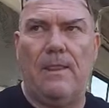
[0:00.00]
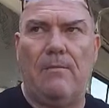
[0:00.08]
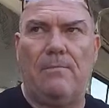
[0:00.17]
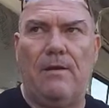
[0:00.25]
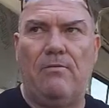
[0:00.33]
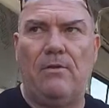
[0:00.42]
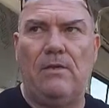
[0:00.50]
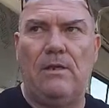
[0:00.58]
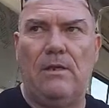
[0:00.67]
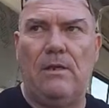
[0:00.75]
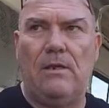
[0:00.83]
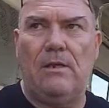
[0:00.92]

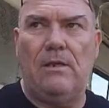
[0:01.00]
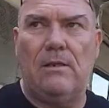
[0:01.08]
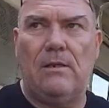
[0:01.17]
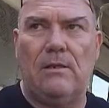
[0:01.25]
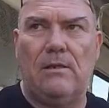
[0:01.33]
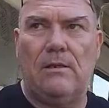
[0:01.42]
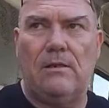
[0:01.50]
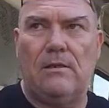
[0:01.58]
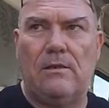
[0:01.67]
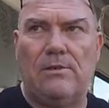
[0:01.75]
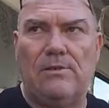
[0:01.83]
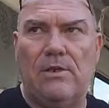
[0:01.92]
apparently
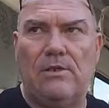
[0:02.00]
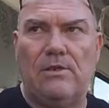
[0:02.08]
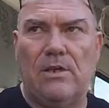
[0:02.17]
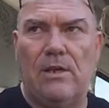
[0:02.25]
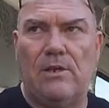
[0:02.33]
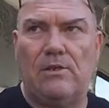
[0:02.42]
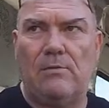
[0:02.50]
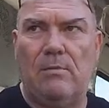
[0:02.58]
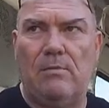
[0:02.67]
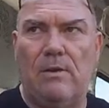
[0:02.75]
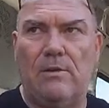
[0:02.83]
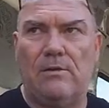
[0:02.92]
the CTEK has to be
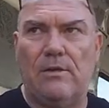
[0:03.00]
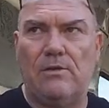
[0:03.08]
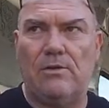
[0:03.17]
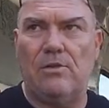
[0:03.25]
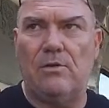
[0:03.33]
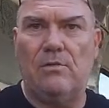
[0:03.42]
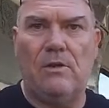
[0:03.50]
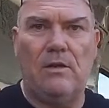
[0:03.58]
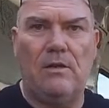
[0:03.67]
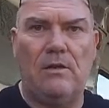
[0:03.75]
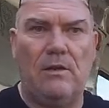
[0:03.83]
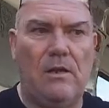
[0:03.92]
plugged into
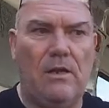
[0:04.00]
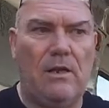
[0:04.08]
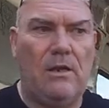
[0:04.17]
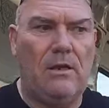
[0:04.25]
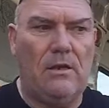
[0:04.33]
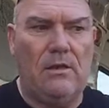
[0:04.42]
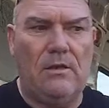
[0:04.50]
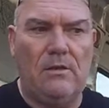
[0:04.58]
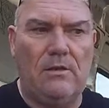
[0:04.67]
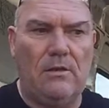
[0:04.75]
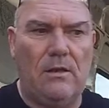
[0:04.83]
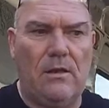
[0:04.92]

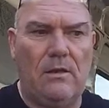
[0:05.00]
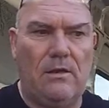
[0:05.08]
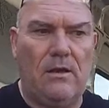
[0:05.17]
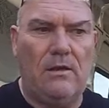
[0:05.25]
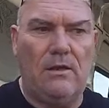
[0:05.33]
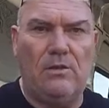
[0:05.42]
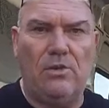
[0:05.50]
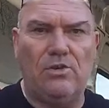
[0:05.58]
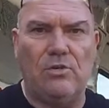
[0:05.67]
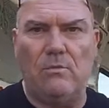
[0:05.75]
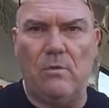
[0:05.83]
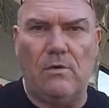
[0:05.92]
an
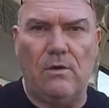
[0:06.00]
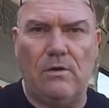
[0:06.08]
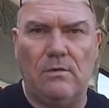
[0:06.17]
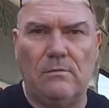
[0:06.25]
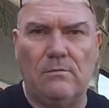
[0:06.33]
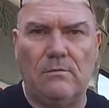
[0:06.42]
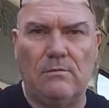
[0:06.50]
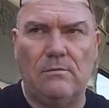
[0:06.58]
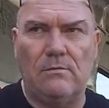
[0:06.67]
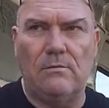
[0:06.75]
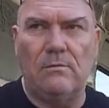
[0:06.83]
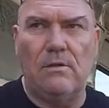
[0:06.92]
ignition wire
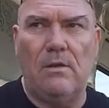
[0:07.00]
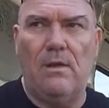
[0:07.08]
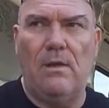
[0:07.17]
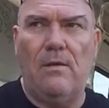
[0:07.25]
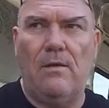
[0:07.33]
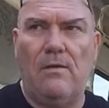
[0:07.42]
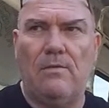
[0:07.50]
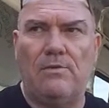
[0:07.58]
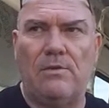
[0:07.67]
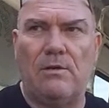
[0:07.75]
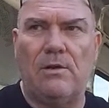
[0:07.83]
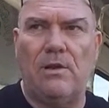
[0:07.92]

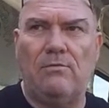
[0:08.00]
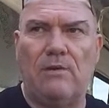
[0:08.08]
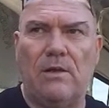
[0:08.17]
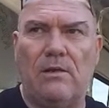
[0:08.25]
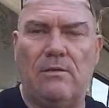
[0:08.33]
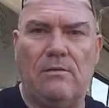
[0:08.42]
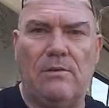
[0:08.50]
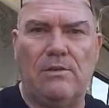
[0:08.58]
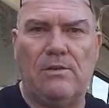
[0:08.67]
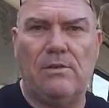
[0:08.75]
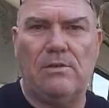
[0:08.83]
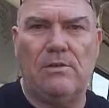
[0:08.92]
so that it
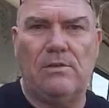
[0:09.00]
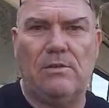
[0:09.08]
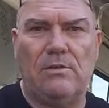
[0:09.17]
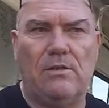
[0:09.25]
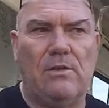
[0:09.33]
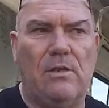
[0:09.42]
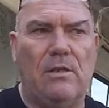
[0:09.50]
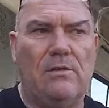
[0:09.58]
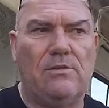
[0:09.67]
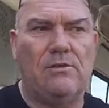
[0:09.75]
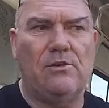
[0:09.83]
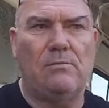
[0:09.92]
recognises that
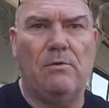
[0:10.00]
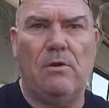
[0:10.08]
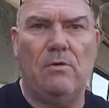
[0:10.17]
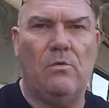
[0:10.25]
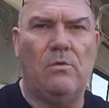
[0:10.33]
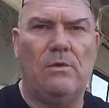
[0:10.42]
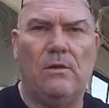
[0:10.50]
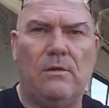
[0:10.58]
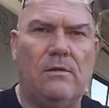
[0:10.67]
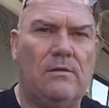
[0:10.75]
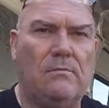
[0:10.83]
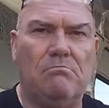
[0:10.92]
it's a smart
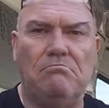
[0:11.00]
alternator.